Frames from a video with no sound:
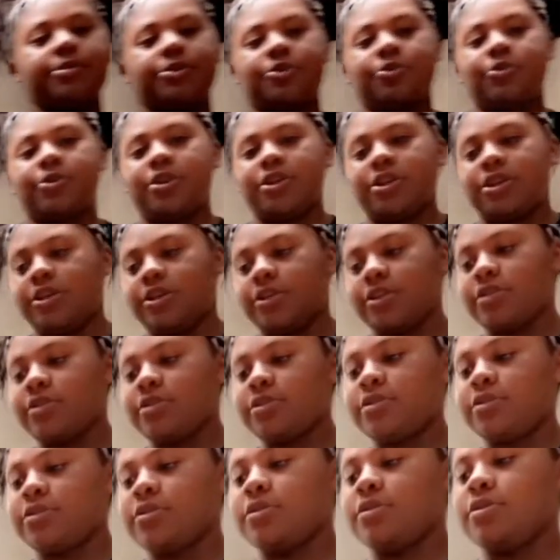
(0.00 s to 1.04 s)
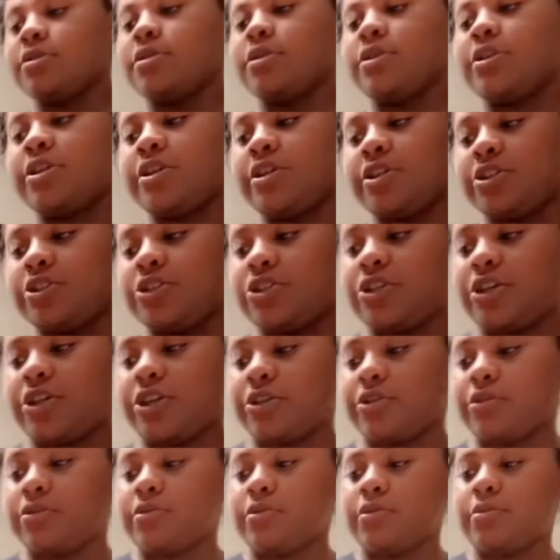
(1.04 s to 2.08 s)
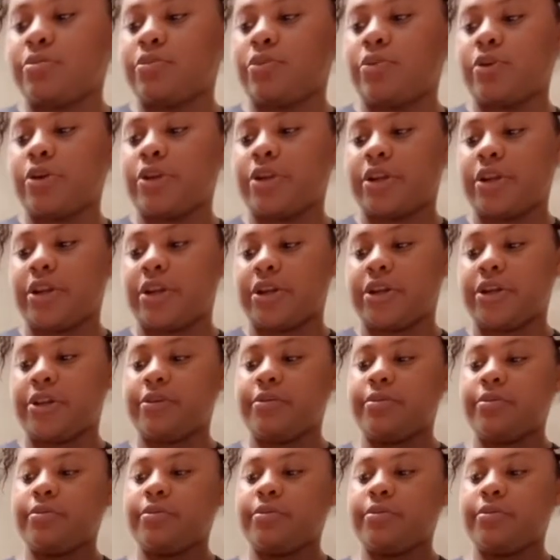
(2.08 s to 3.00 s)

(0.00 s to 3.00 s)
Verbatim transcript: doing a cooking show pour in there.